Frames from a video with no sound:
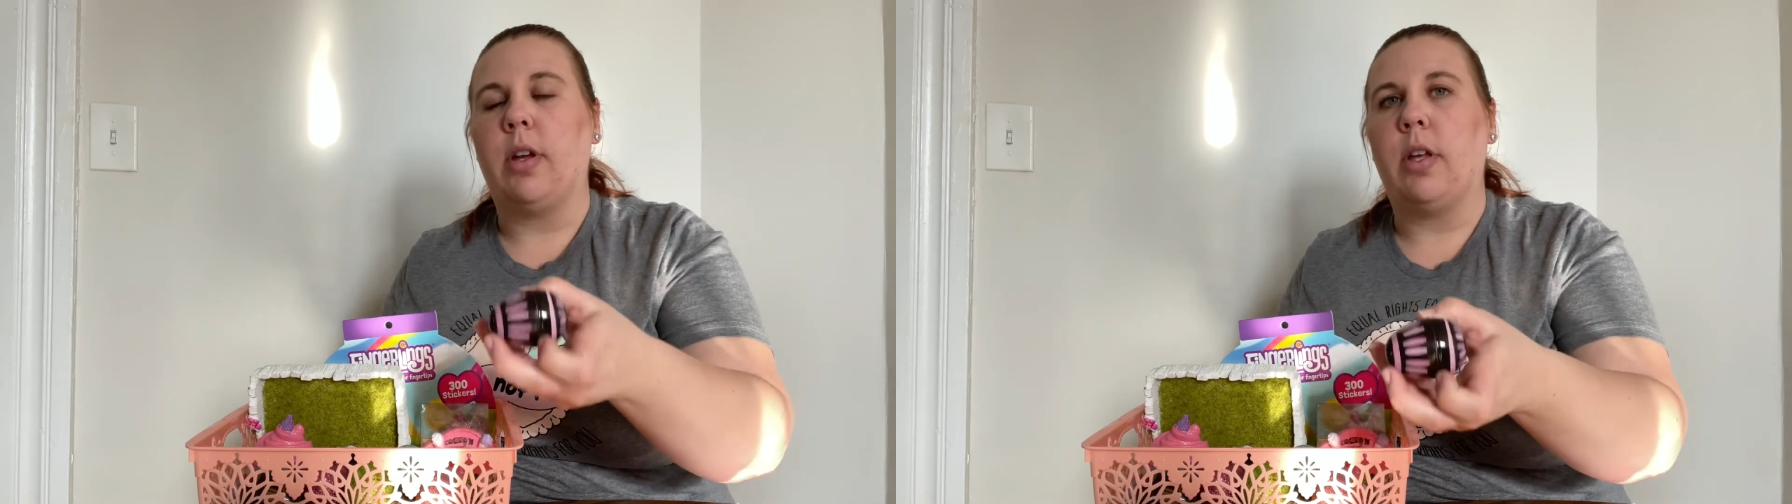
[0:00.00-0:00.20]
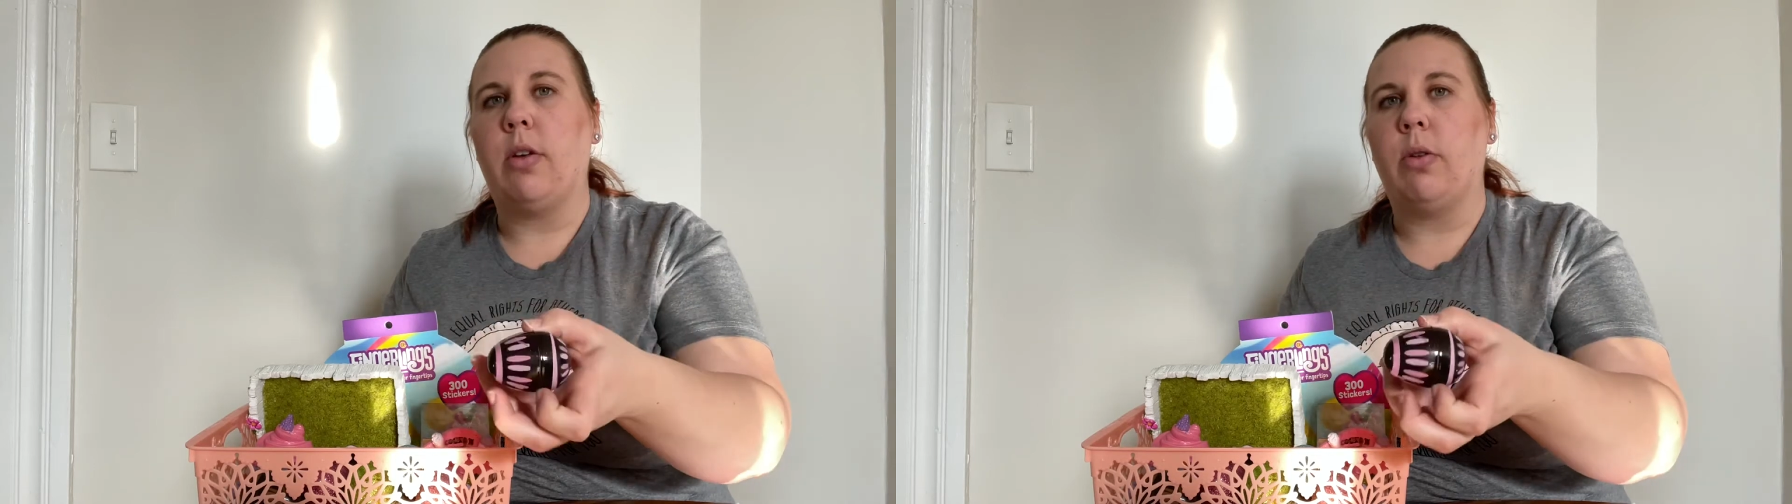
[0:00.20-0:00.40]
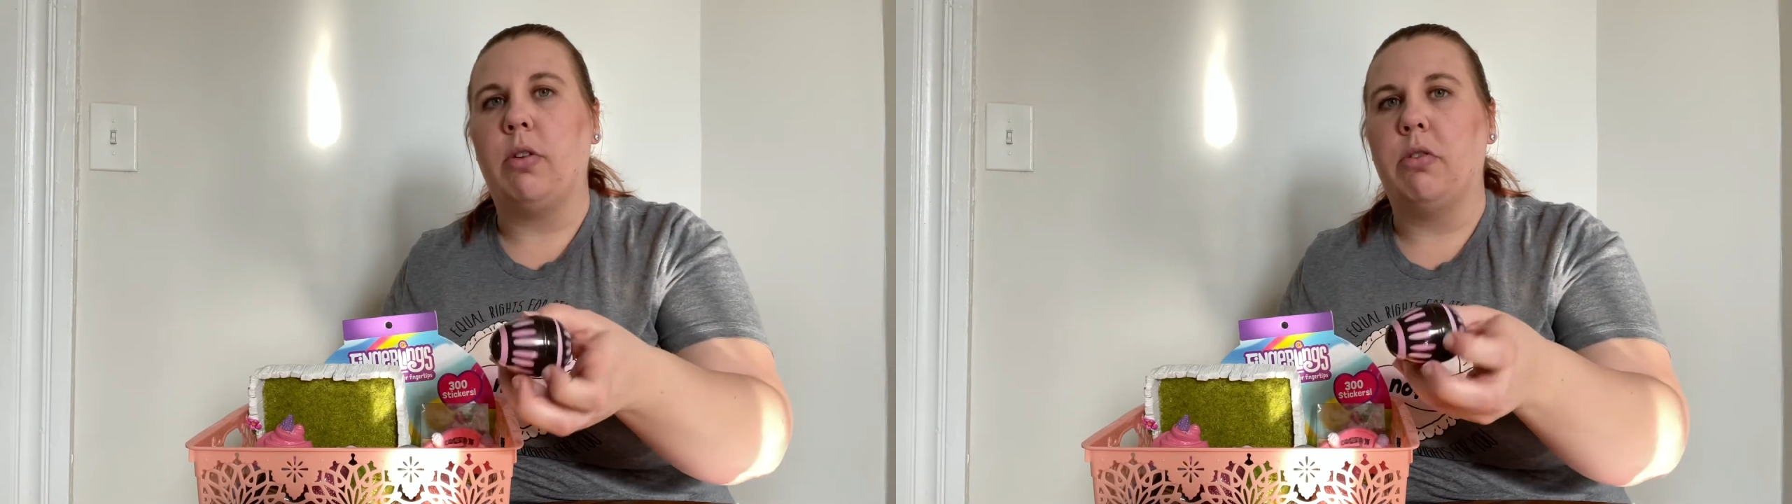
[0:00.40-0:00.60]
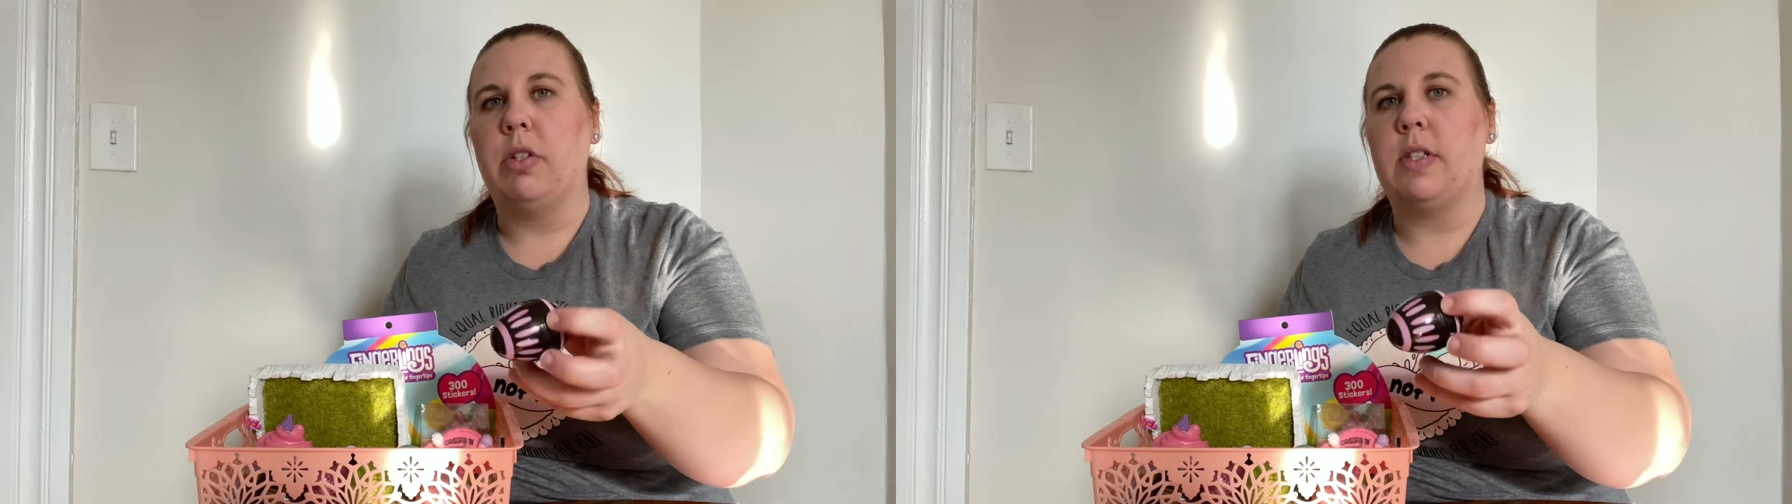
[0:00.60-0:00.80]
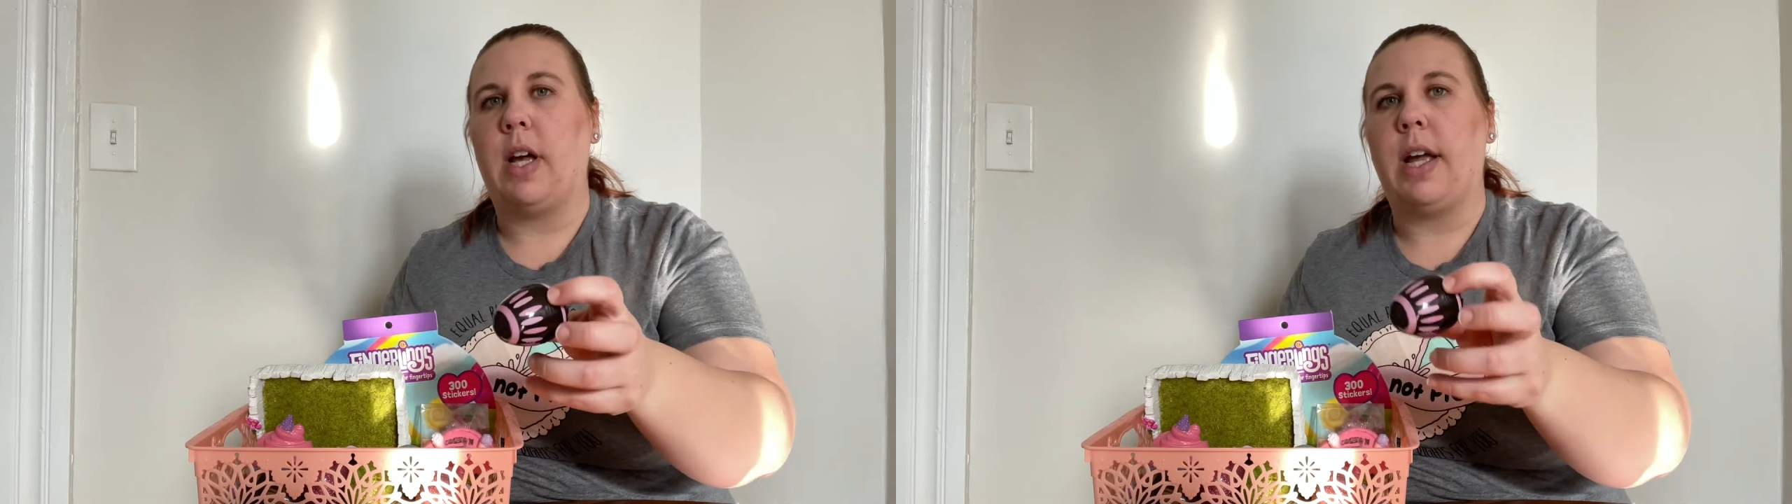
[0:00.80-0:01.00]
cute little
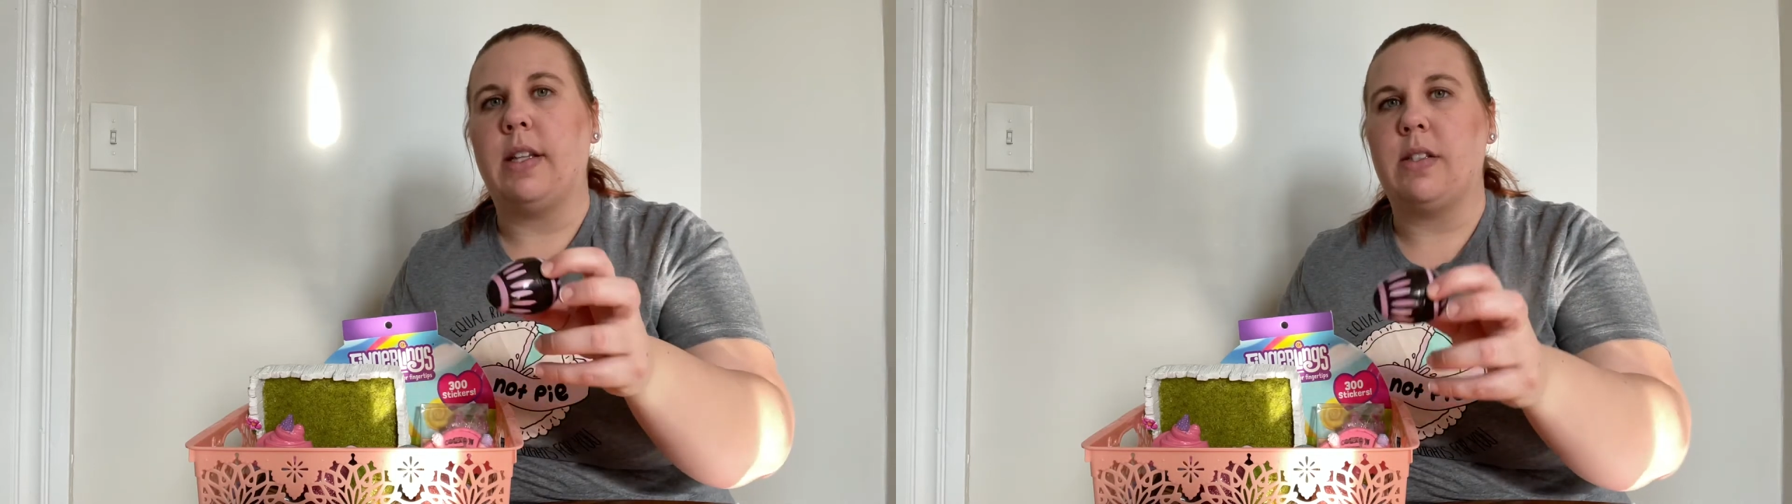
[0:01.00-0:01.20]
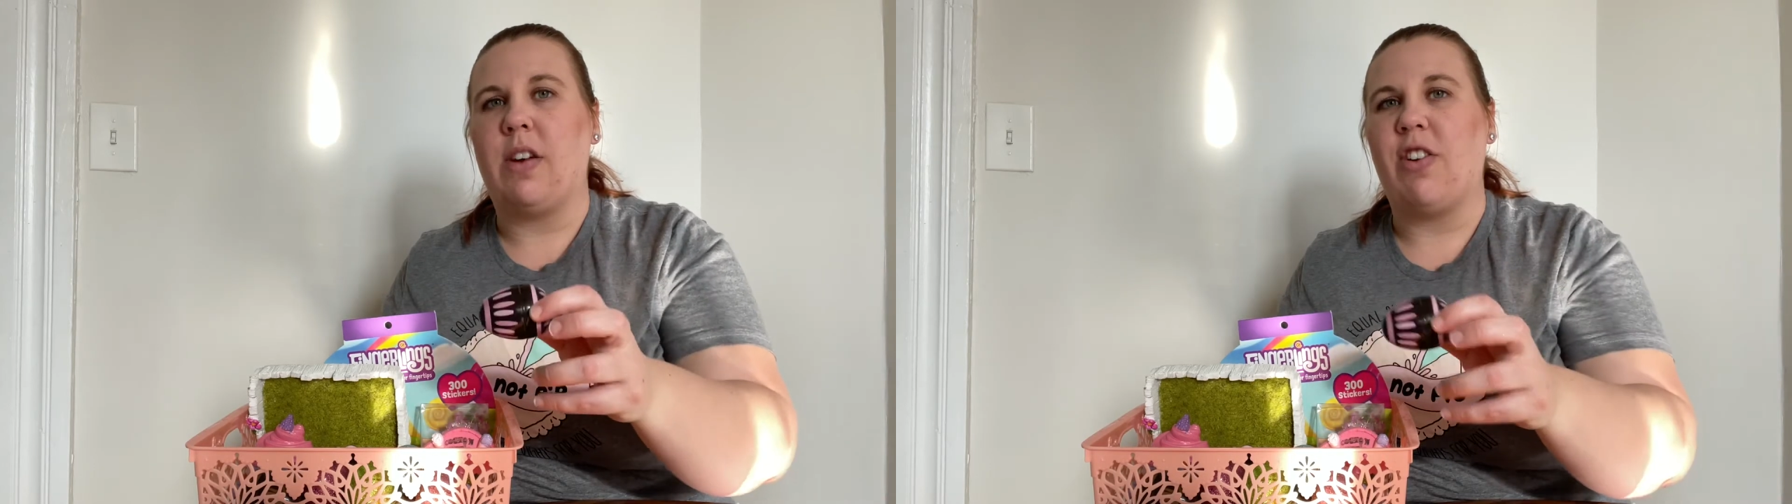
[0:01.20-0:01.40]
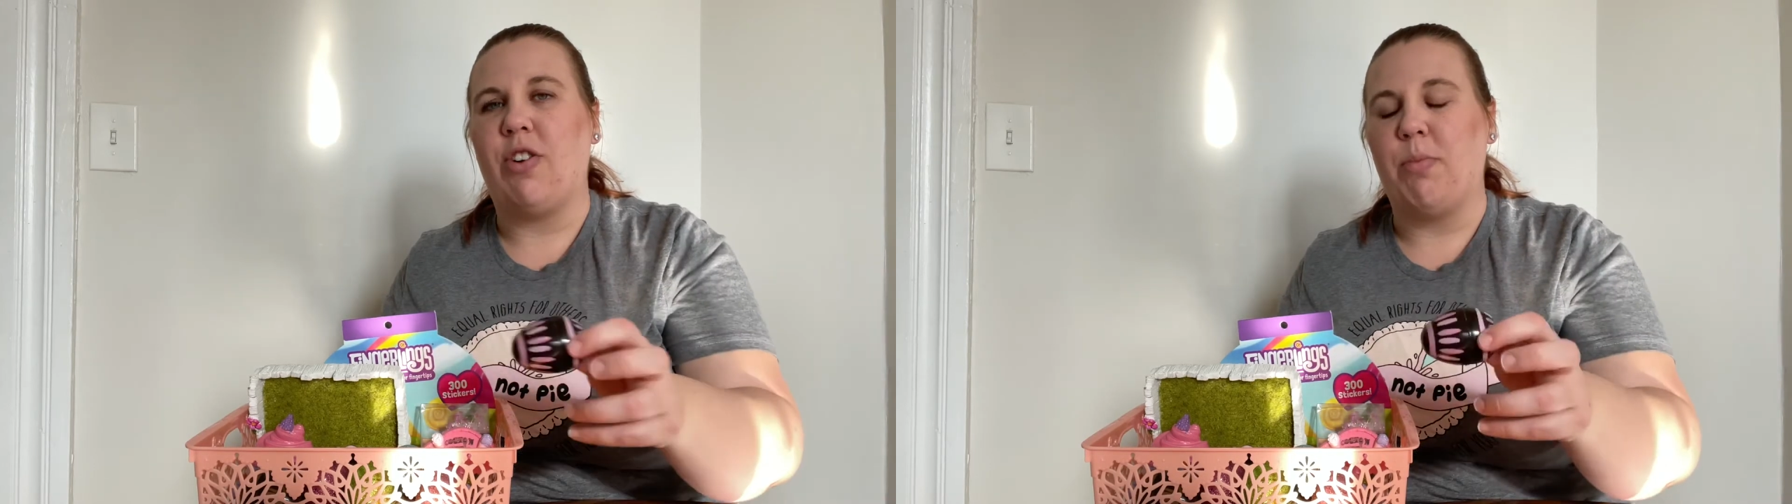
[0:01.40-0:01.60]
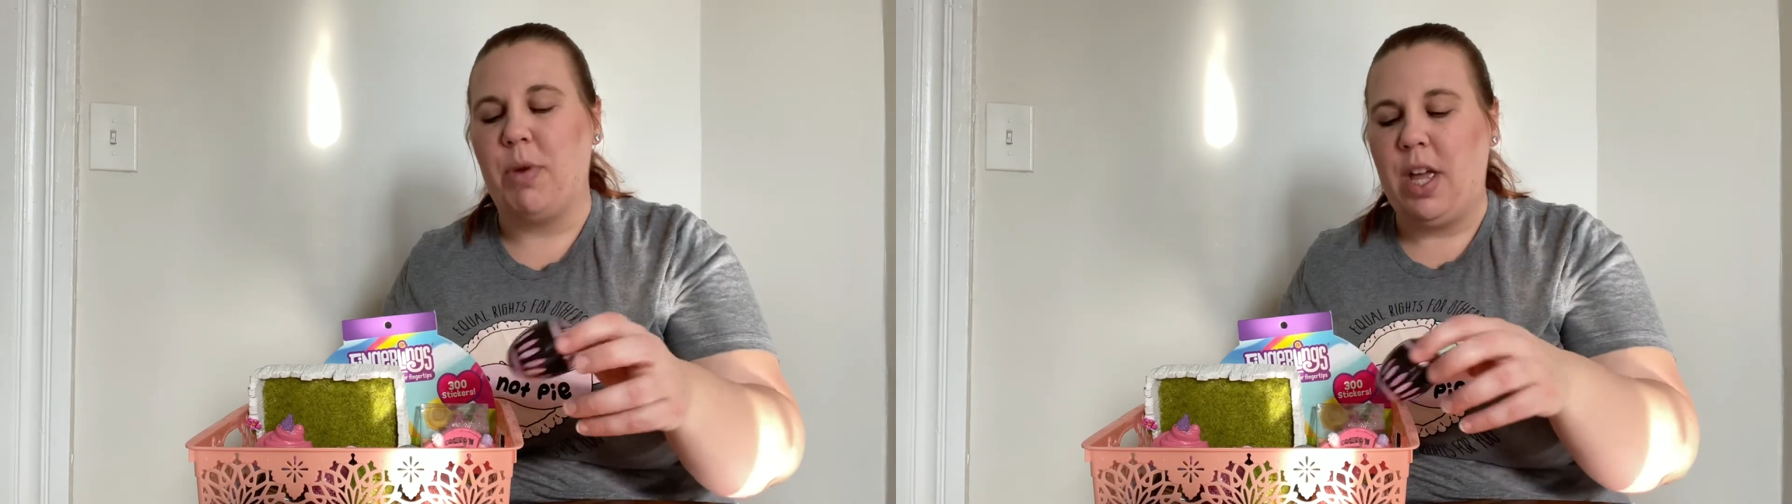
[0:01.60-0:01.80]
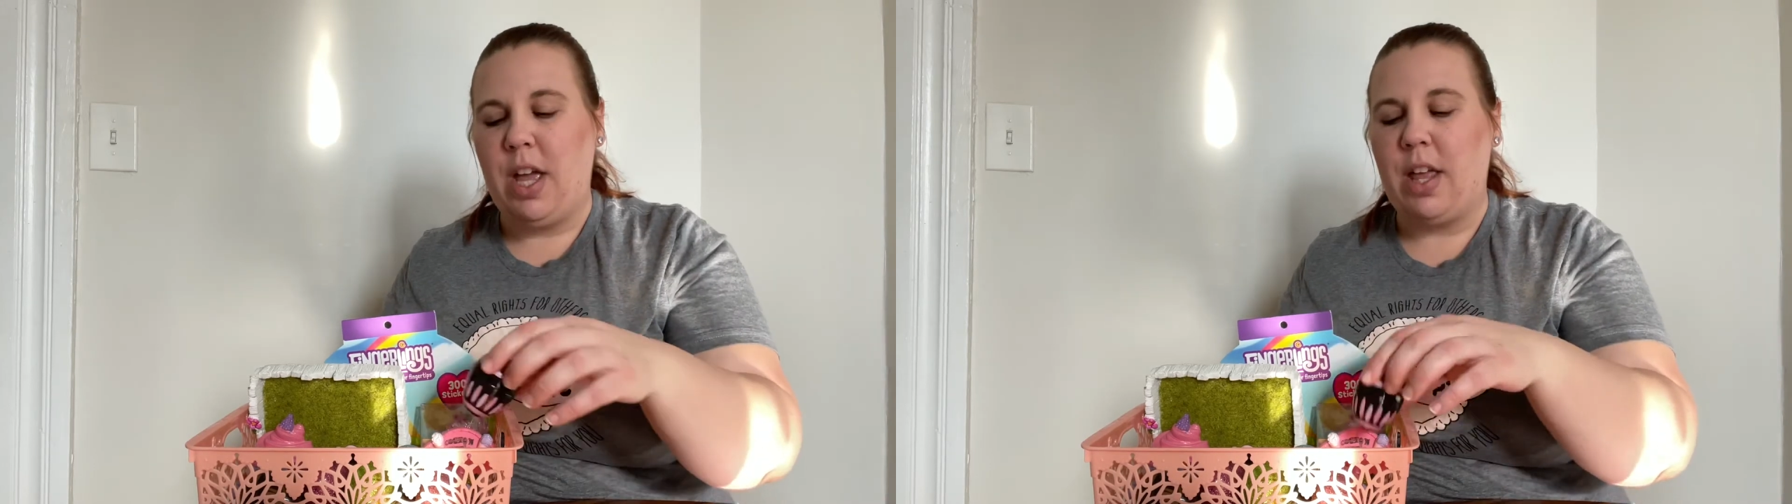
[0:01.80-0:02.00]
designs on them.